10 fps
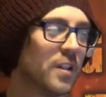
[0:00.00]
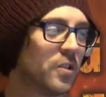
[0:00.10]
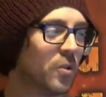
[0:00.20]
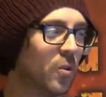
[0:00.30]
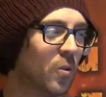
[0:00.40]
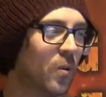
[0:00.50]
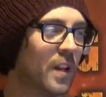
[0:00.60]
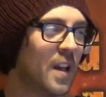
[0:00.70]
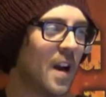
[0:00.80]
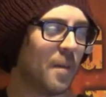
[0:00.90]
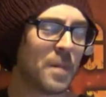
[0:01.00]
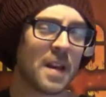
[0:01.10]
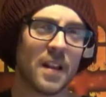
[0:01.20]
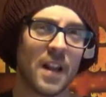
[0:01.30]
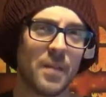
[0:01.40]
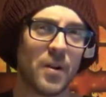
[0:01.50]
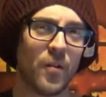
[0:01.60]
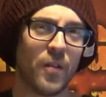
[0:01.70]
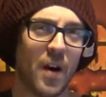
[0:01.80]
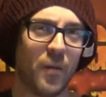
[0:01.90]
So yeah, let me know
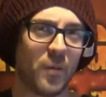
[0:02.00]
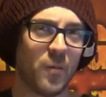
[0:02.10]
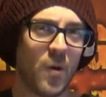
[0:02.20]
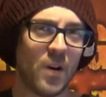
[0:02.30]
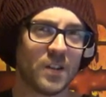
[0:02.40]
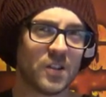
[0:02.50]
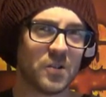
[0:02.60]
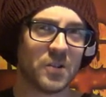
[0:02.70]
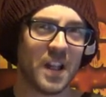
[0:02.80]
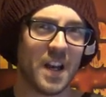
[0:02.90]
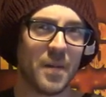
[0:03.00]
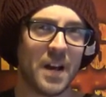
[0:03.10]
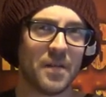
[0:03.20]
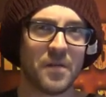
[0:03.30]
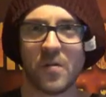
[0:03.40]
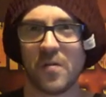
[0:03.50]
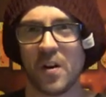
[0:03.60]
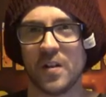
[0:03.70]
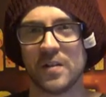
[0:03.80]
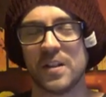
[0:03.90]
if that one works, because then I might, for fun,